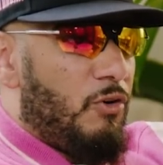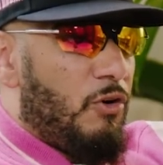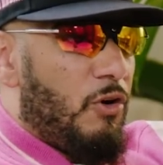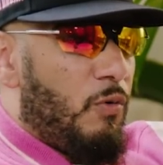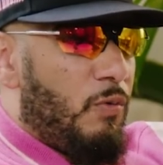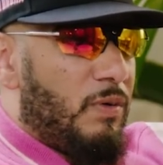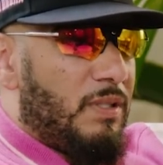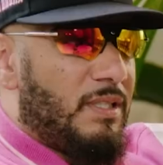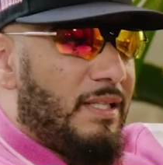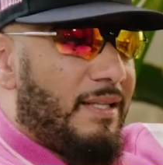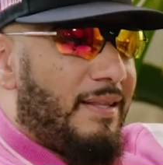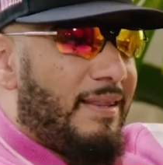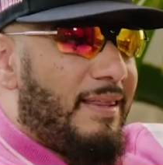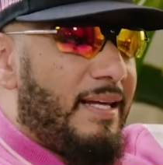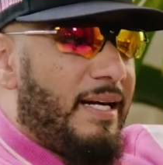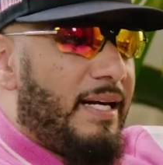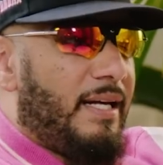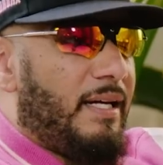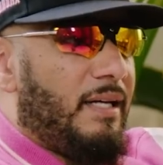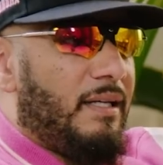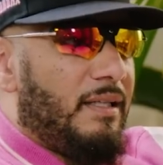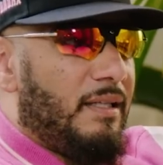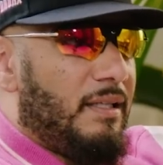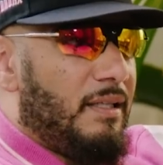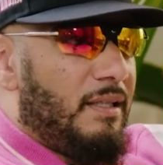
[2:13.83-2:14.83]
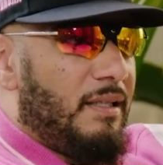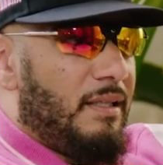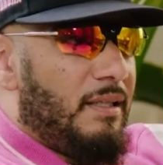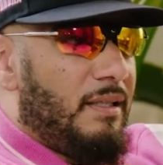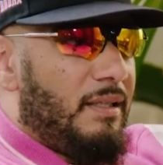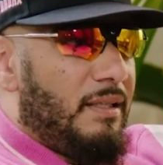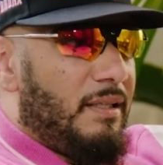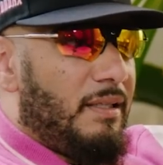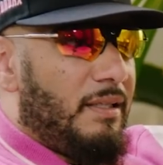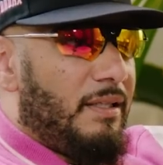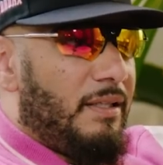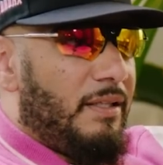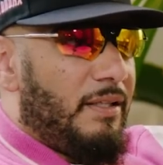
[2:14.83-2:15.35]
know it was a thing,
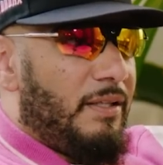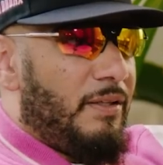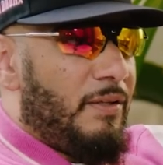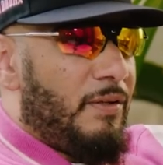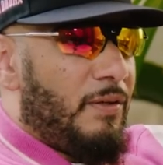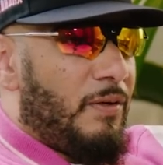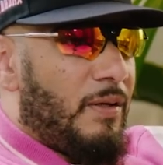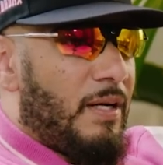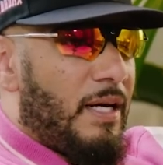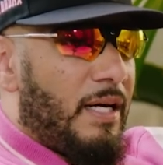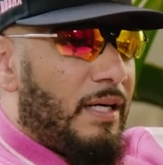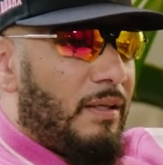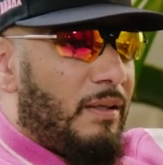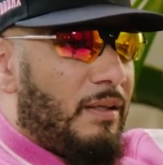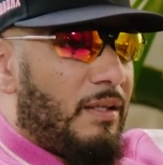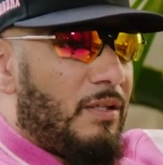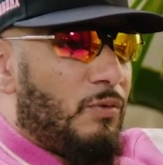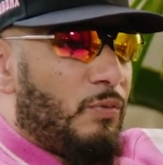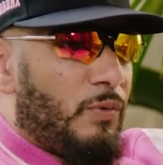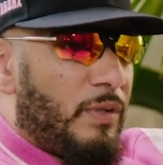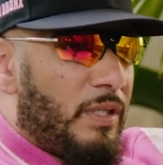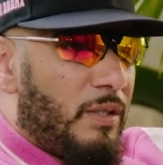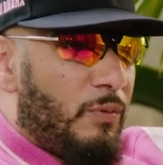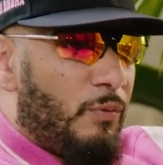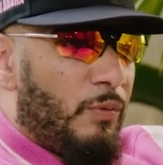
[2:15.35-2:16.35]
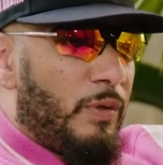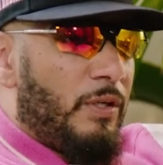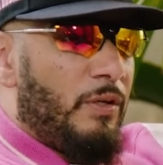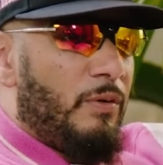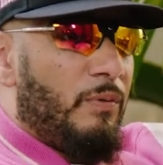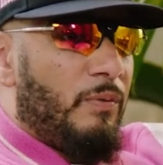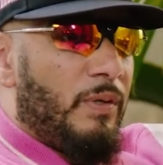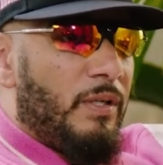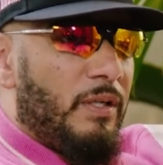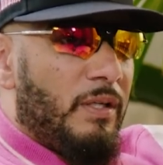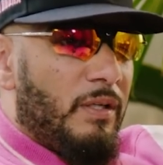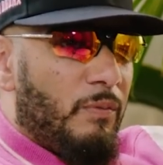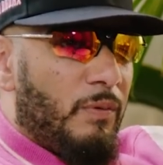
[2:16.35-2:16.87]
you know. Like, because when when
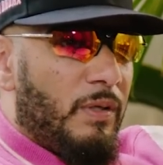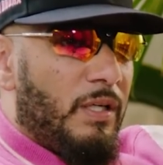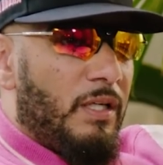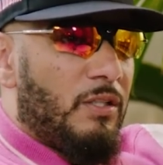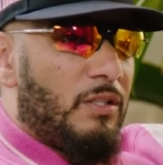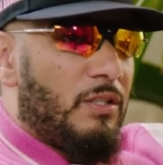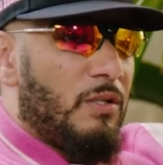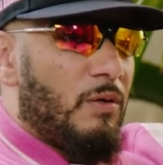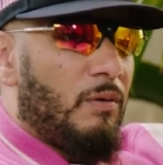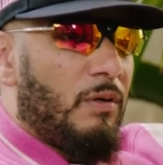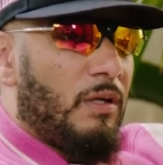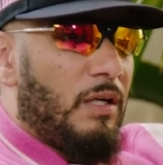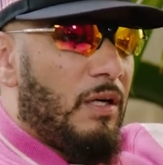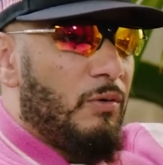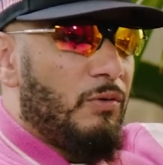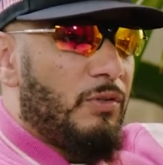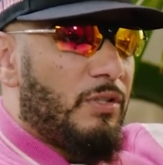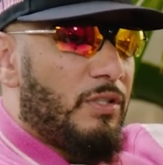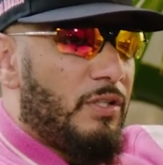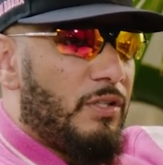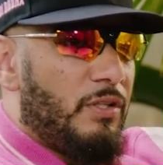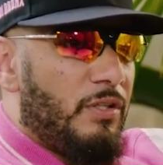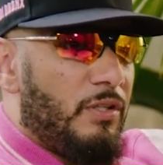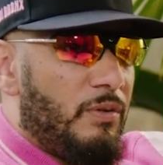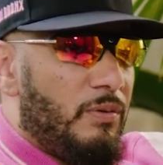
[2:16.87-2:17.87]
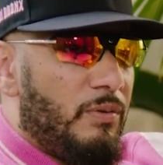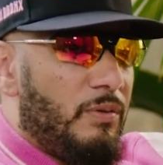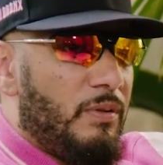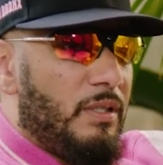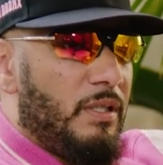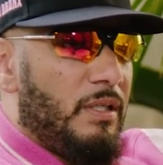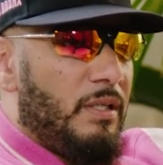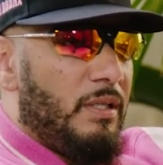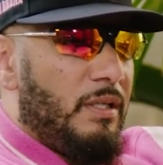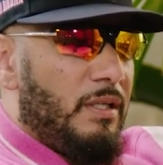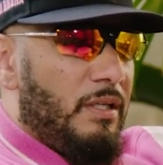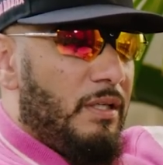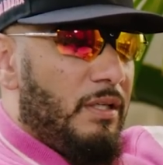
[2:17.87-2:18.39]
when when it's so close to you,
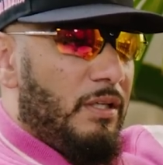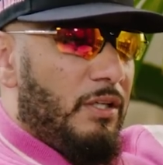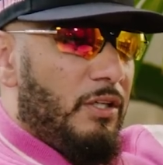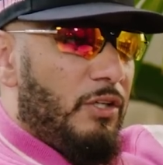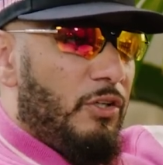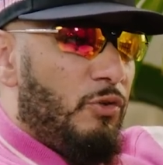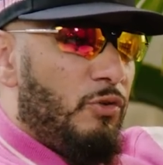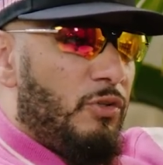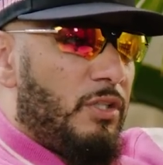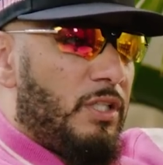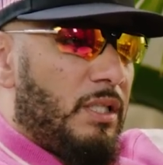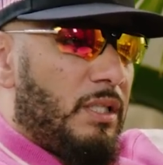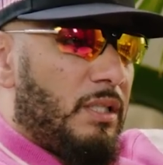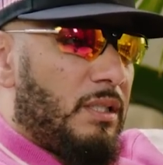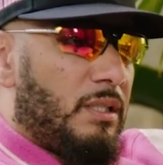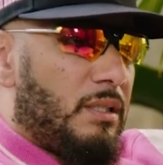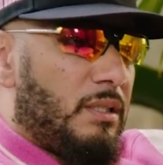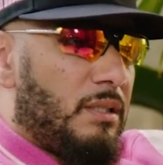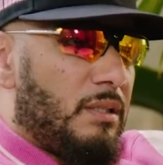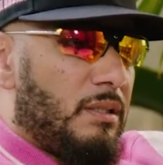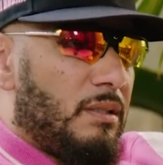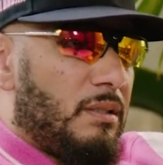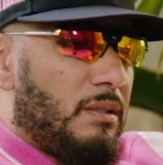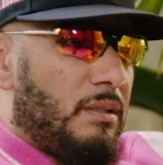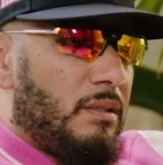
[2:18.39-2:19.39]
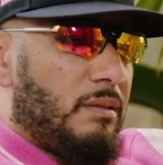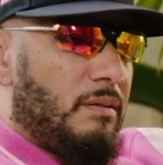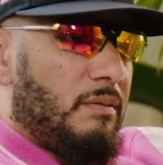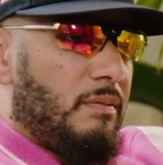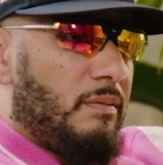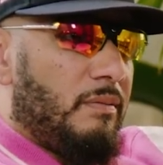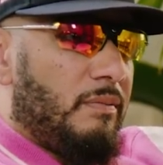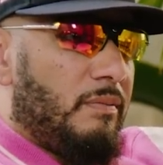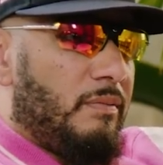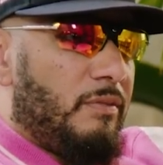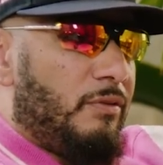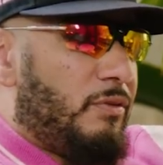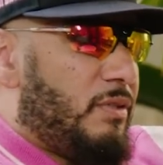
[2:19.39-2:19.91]
you just
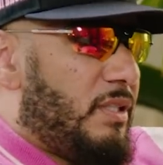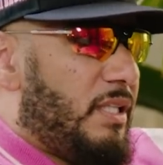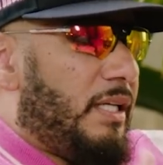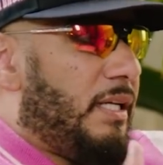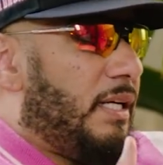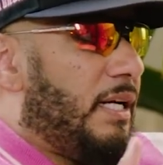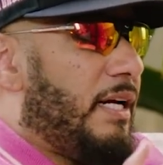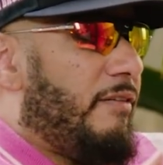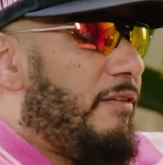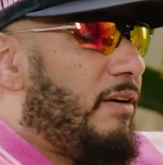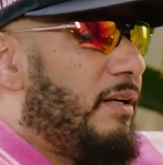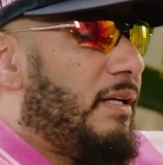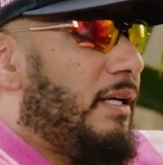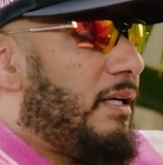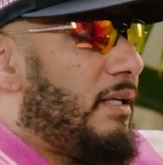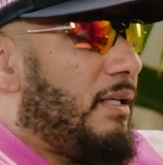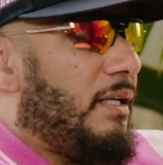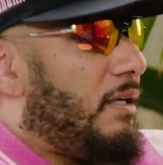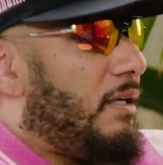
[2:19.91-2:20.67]
you see it every day.